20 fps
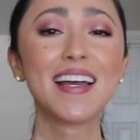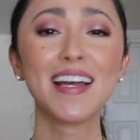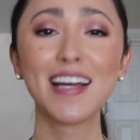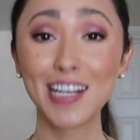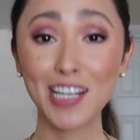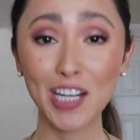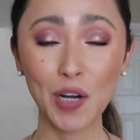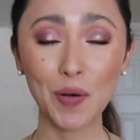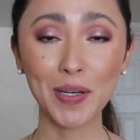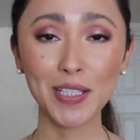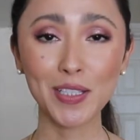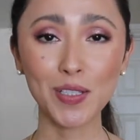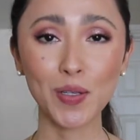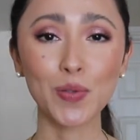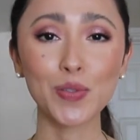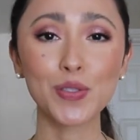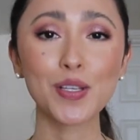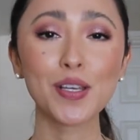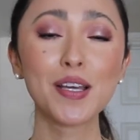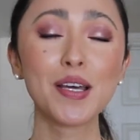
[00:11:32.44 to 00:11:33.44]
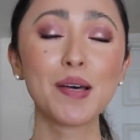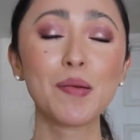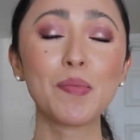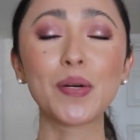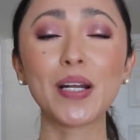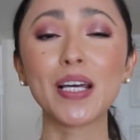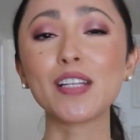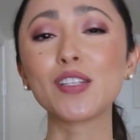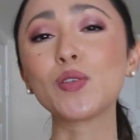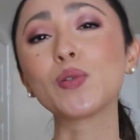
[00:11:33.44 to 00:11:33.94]
No, I don't, but
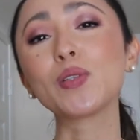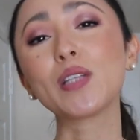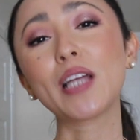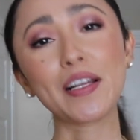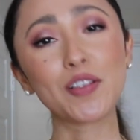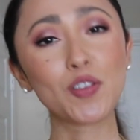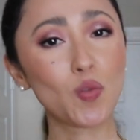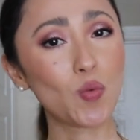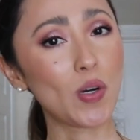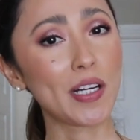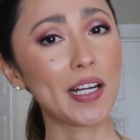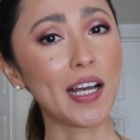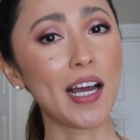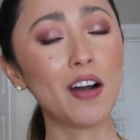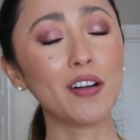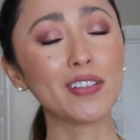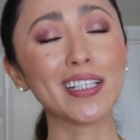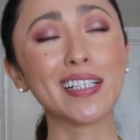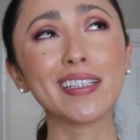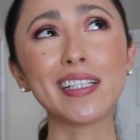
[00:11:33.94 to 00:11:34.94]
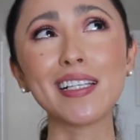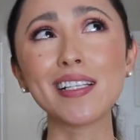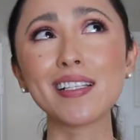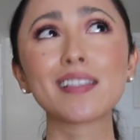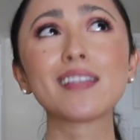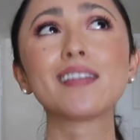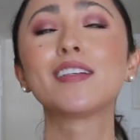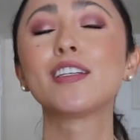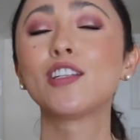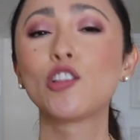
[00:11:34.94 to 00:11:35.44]
I do like to work out at
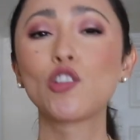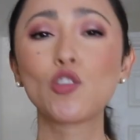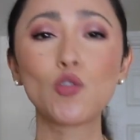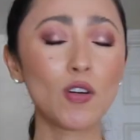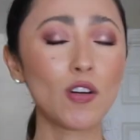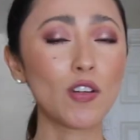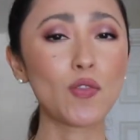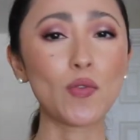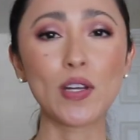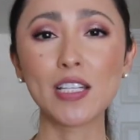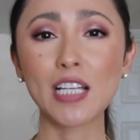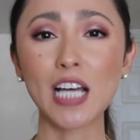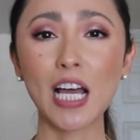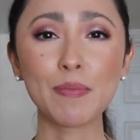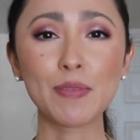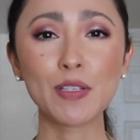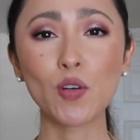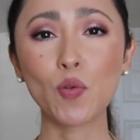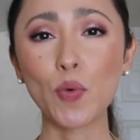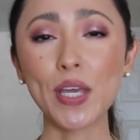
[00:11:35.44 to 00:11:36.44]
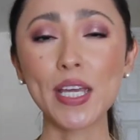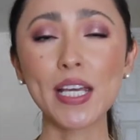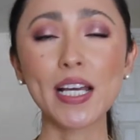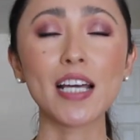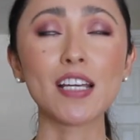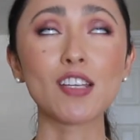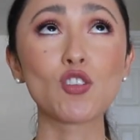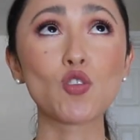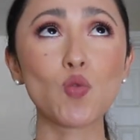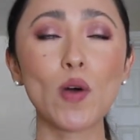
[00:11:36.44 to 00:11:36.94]
least 2 or 3 times a week.
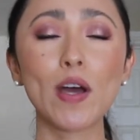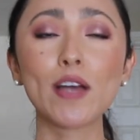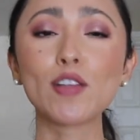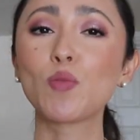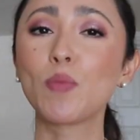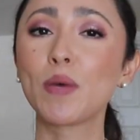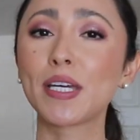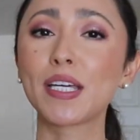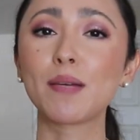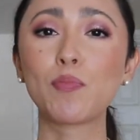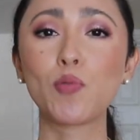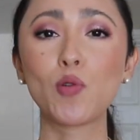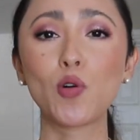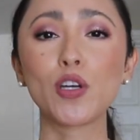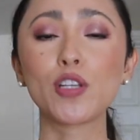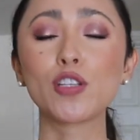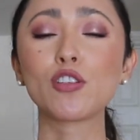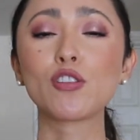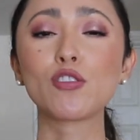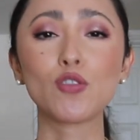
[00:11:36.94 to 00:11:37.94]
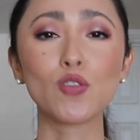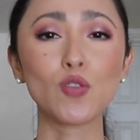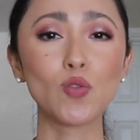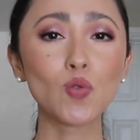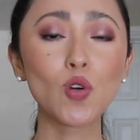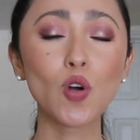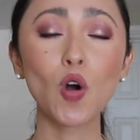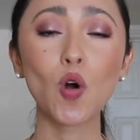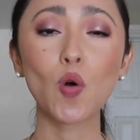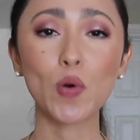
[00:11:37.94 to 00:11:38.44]
I try to make it a point to
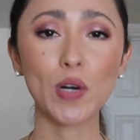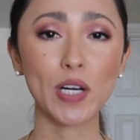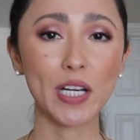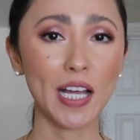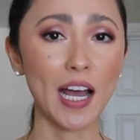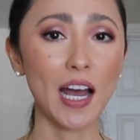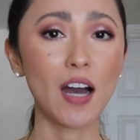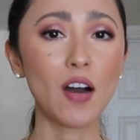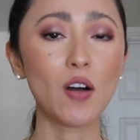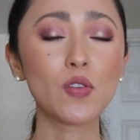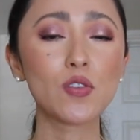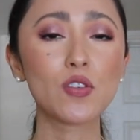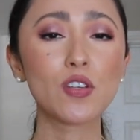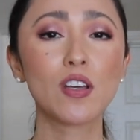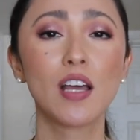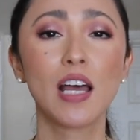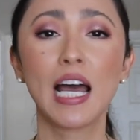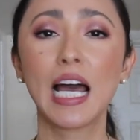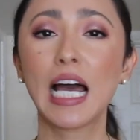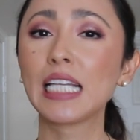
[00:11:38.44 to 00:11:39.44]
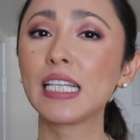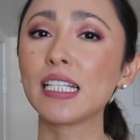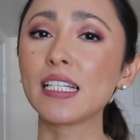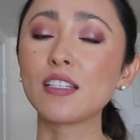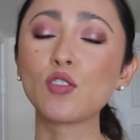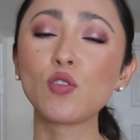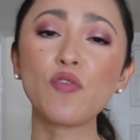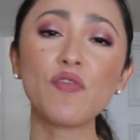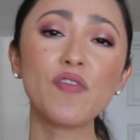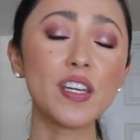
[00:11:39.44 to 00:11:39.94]
go work out, at least
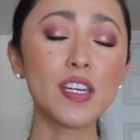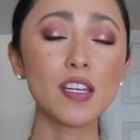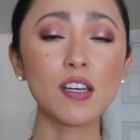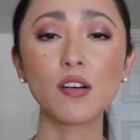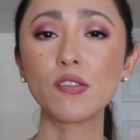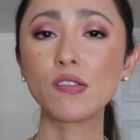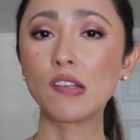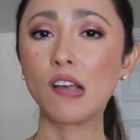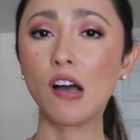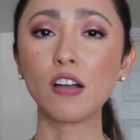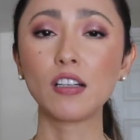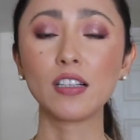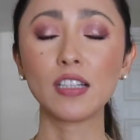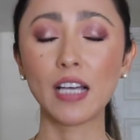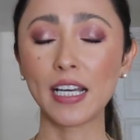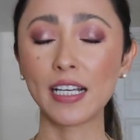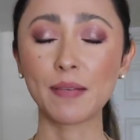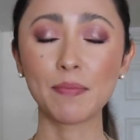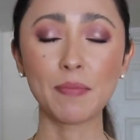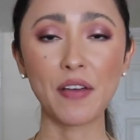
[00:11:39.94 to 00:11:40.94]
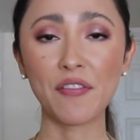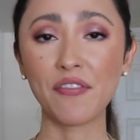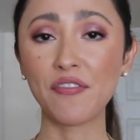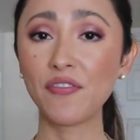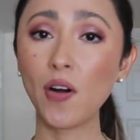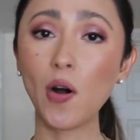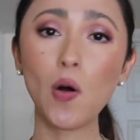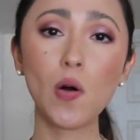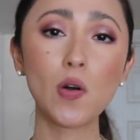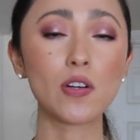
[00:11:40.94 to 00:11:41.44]
do videos on like my
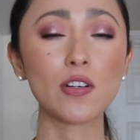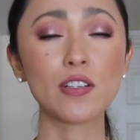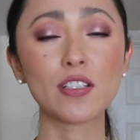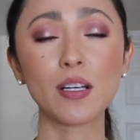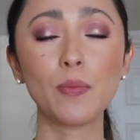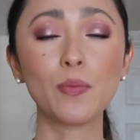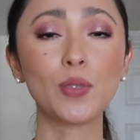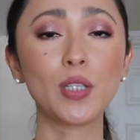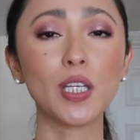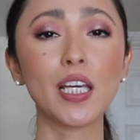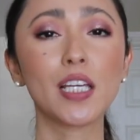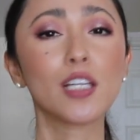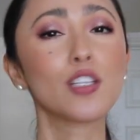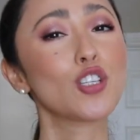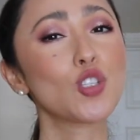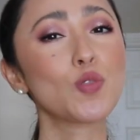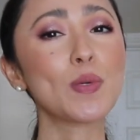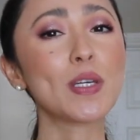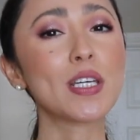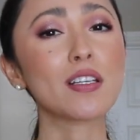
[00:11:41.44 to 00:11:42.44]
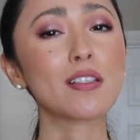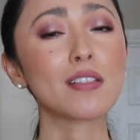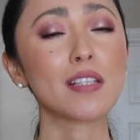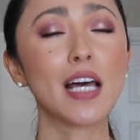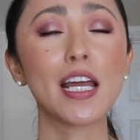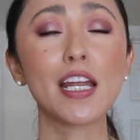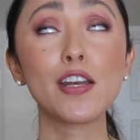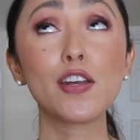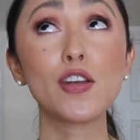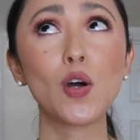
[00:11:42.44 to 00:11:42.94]
phone or something, just because
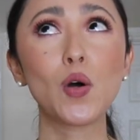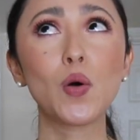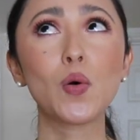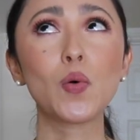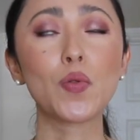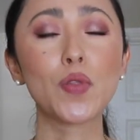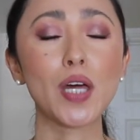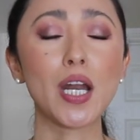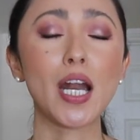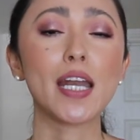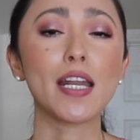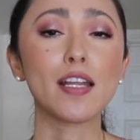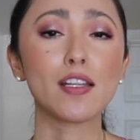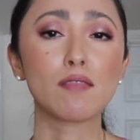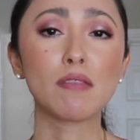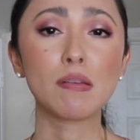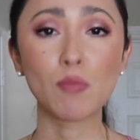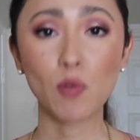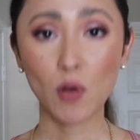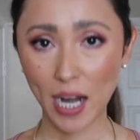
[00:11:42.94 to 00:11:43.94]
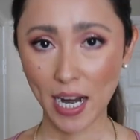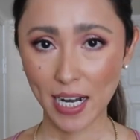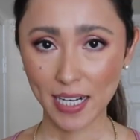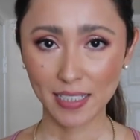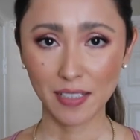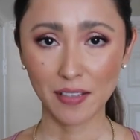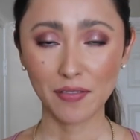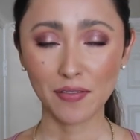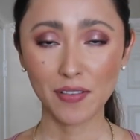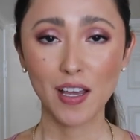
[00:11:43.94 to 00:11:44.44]
I know that I need to be more
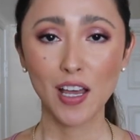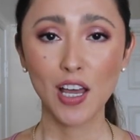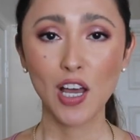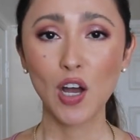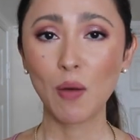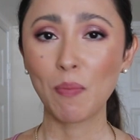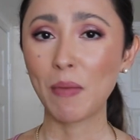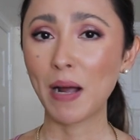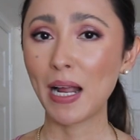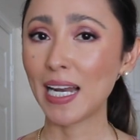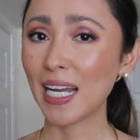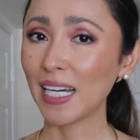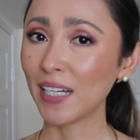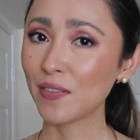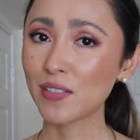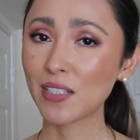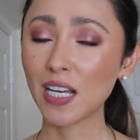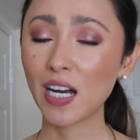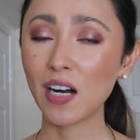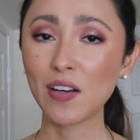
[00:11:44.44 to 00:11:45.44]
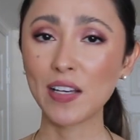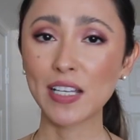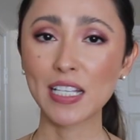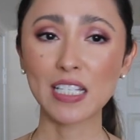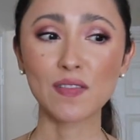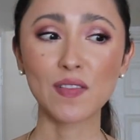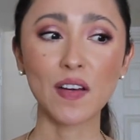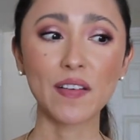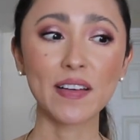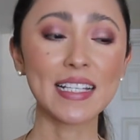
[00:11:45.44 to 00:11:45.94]
active. My lifestyle
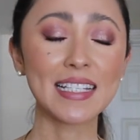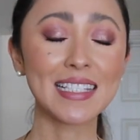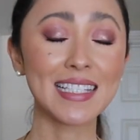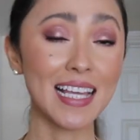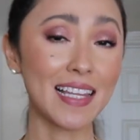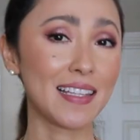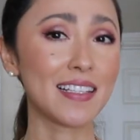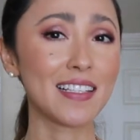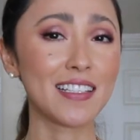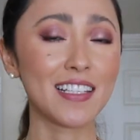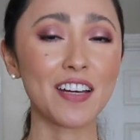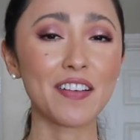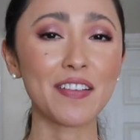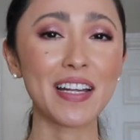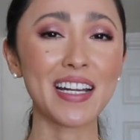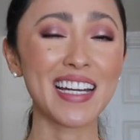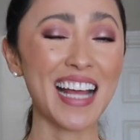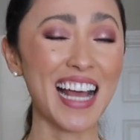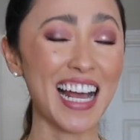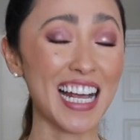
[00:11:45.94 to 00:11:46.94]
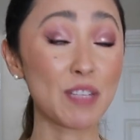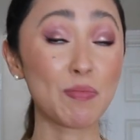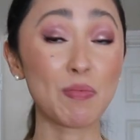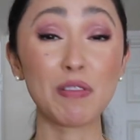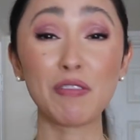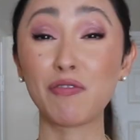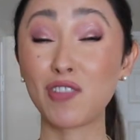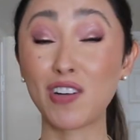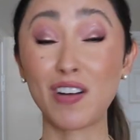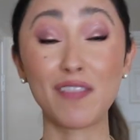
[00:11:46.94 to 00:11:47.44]
is very sedentary and it has
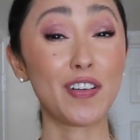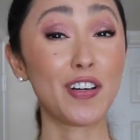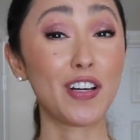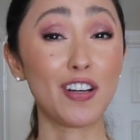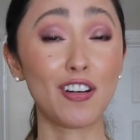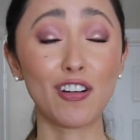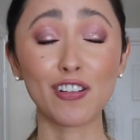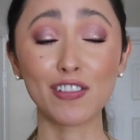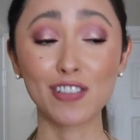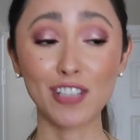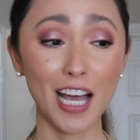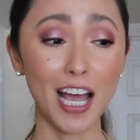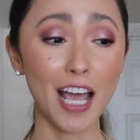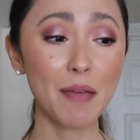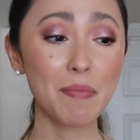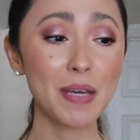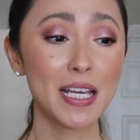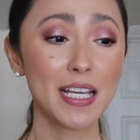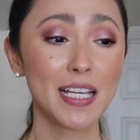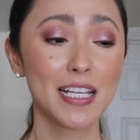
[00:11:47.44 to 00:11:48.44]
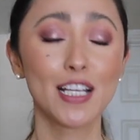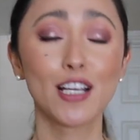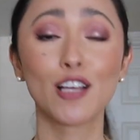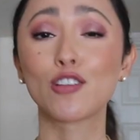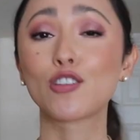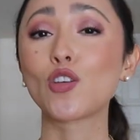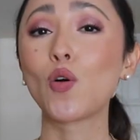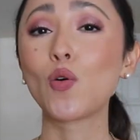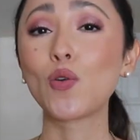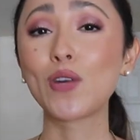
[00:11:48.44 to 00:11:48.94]
been for a very long time.
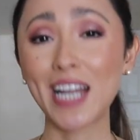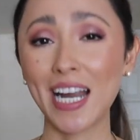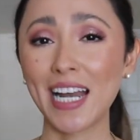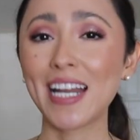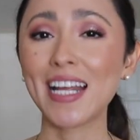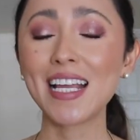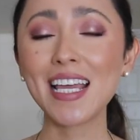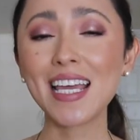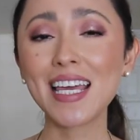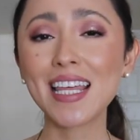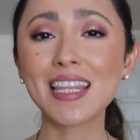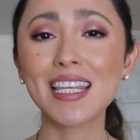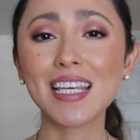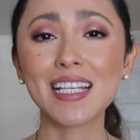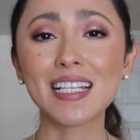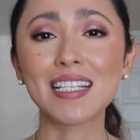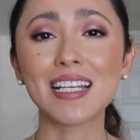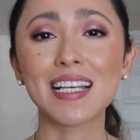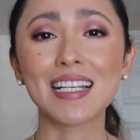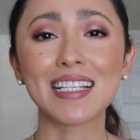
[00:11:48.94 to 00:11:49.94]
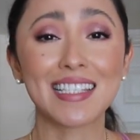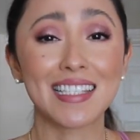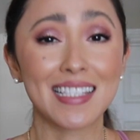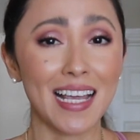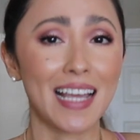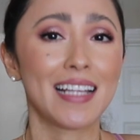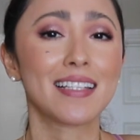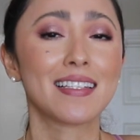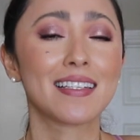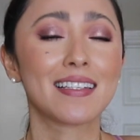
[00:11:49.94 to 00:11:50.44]
So getting these
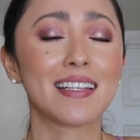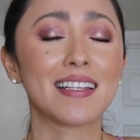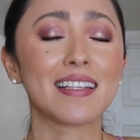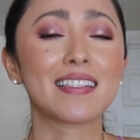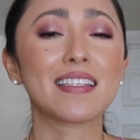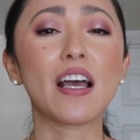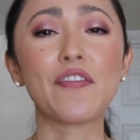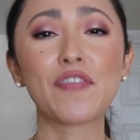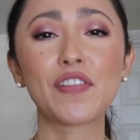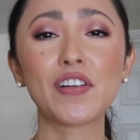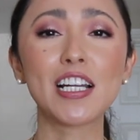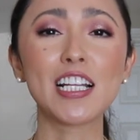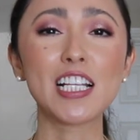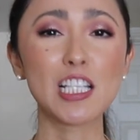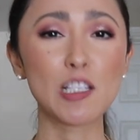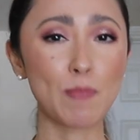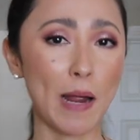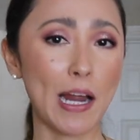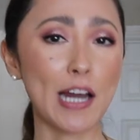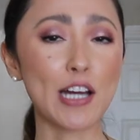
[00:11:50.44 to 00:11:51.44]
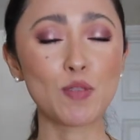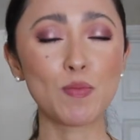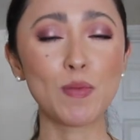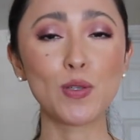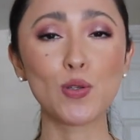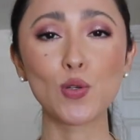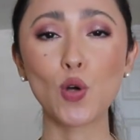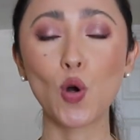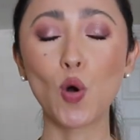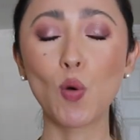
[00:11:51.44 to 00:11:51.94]
sets definitely inspires me
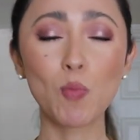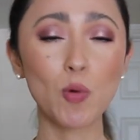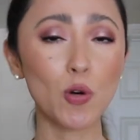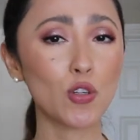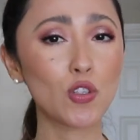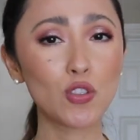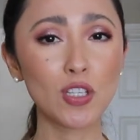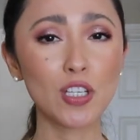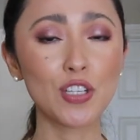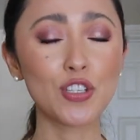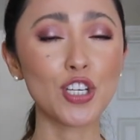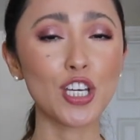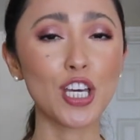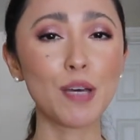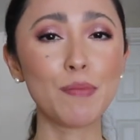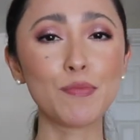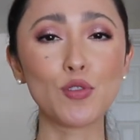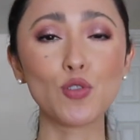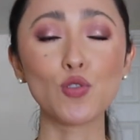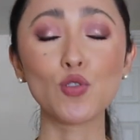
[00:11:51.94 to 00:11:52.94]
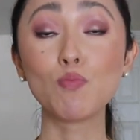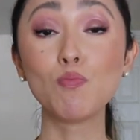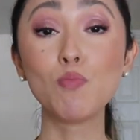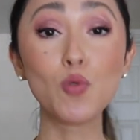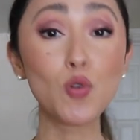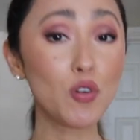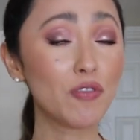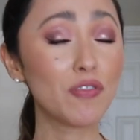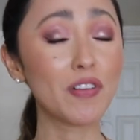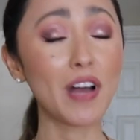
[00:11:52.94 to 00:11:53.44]
to go more to the gym, to
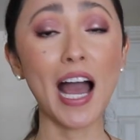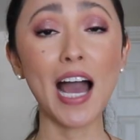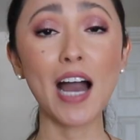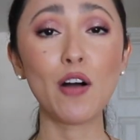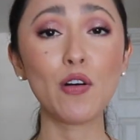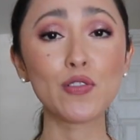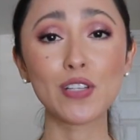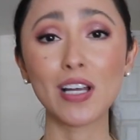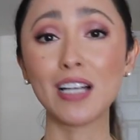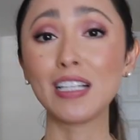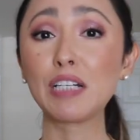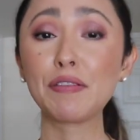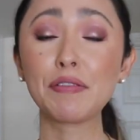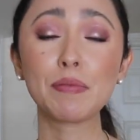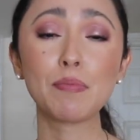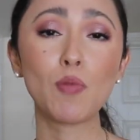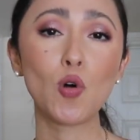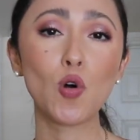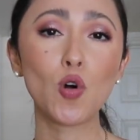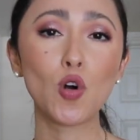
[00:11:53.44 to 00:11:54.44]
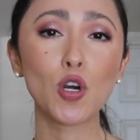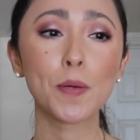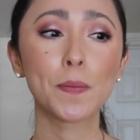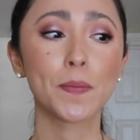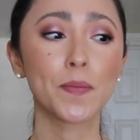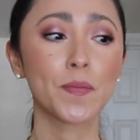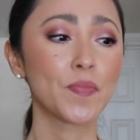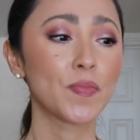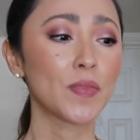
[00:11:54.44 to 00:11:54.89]
move out a little bit more.